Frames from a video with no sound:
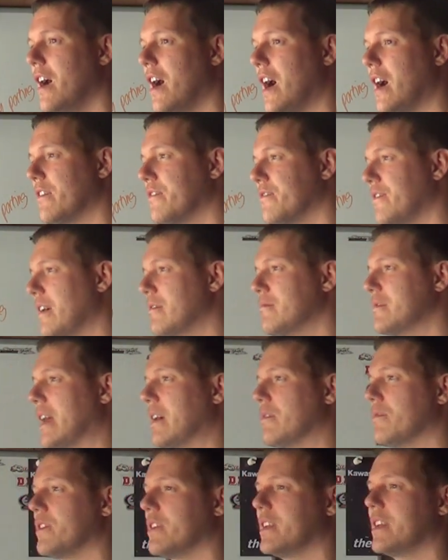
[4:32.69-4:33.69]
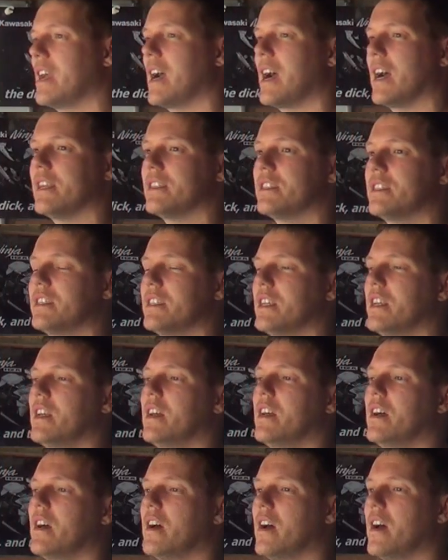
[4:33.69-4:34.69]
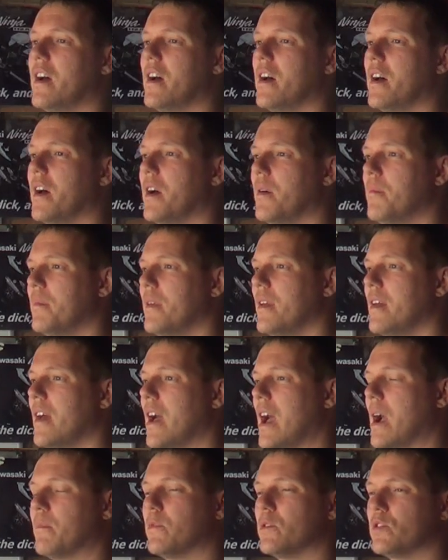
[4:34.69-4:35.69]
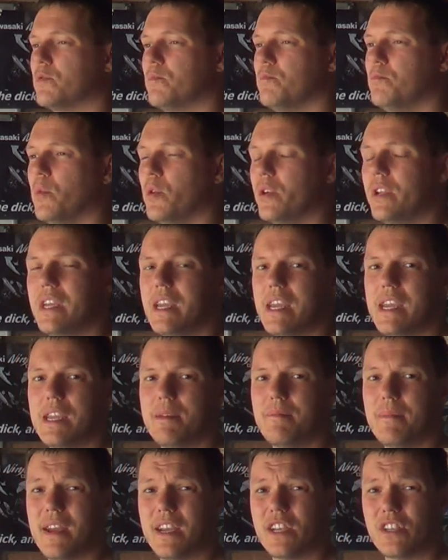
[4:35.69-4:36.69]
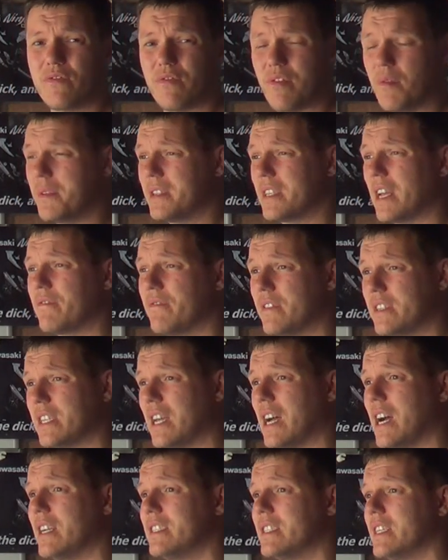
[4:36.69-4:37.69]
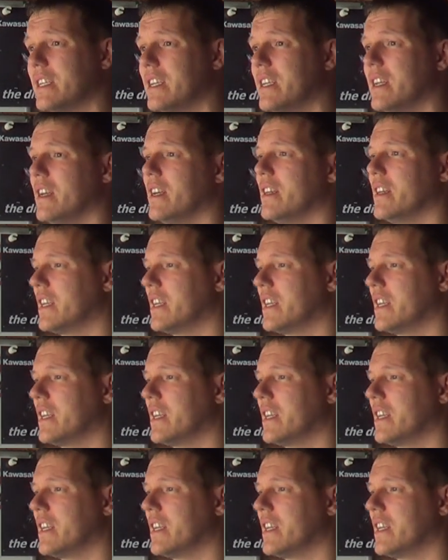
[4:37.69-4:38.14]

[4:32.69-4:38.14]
I found out that he has um, how much money he makes from his advertising.